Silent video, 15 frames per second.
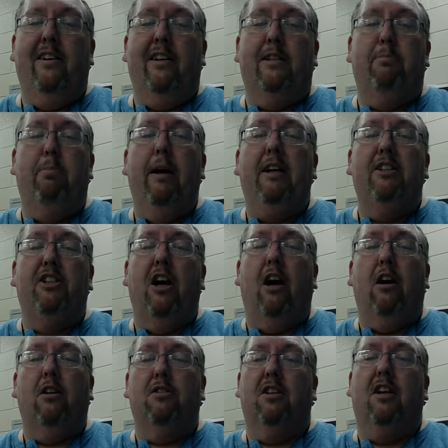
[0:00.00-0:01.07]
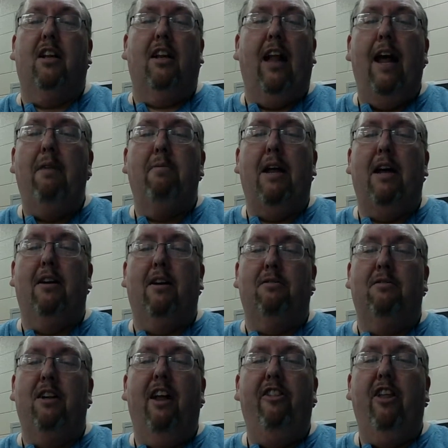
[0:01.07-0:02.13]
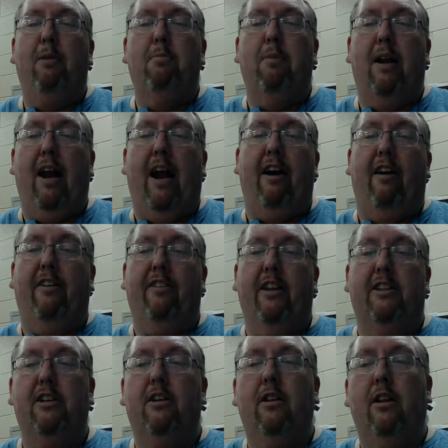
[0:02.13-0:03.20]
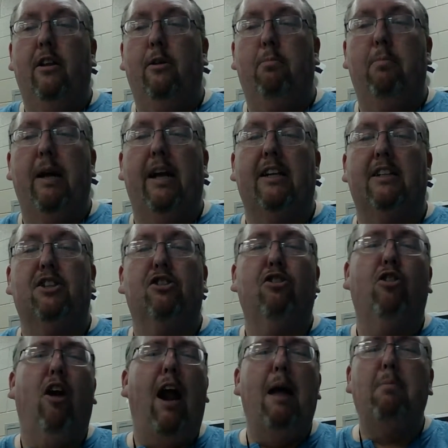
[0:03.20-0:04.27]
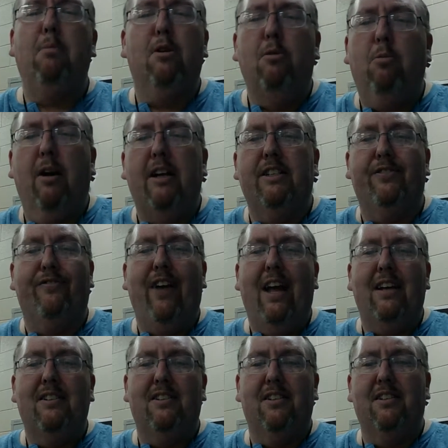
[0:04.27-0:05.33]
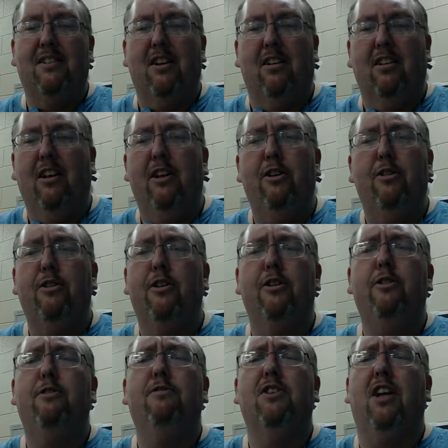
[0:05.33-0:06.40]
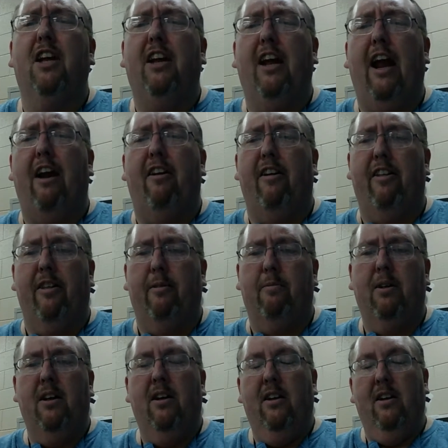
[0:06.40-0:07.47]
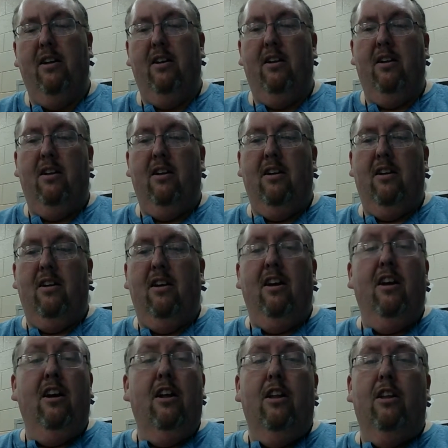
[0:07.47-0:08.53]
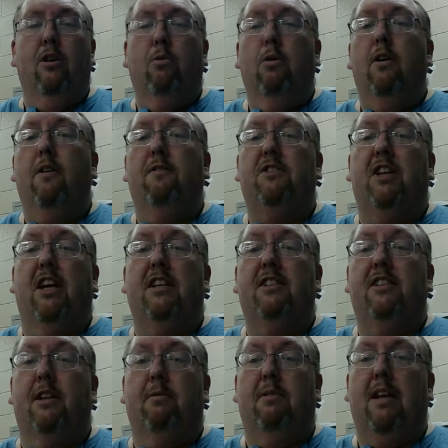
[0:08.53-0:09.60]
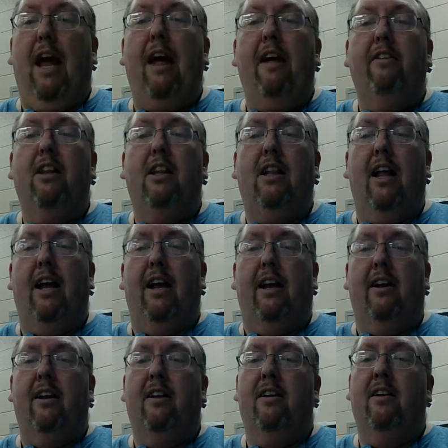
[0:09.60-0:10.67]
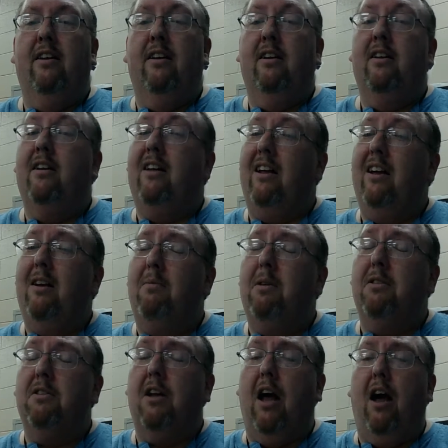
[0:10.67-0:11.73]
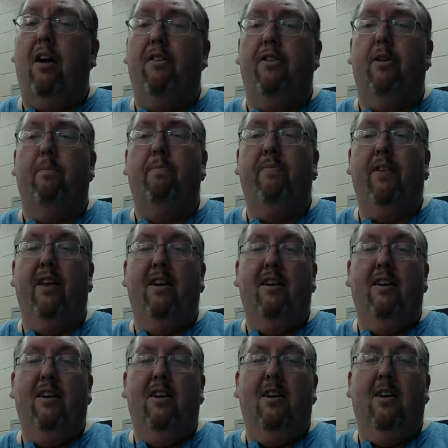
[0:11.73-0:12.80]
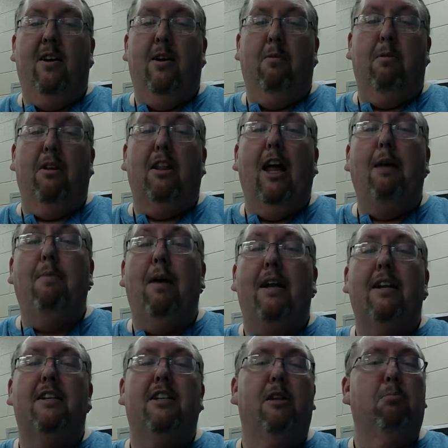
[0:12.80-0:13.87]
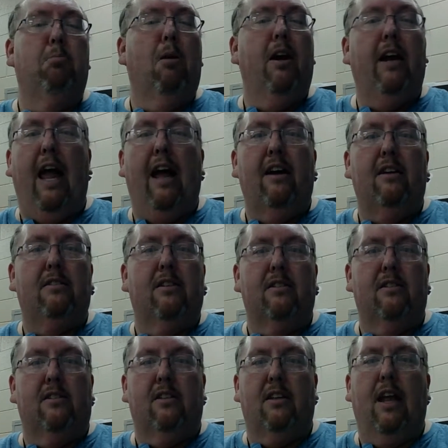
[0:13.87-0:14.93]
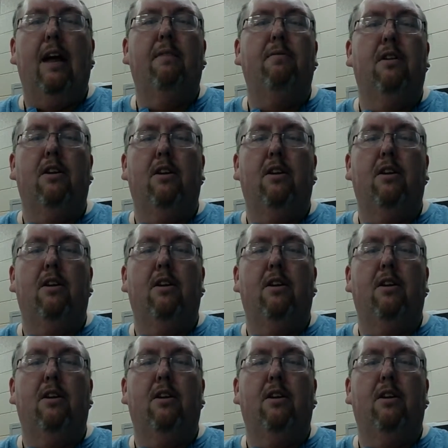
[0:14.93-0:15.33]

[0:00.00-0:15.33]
His big jaws clamped down on nothing but air, and the two little pigs scrambled away as fast as their little hooves could carry them. The wolf chased them down the lane. He almost caught them, but they made it to the brick house and slammed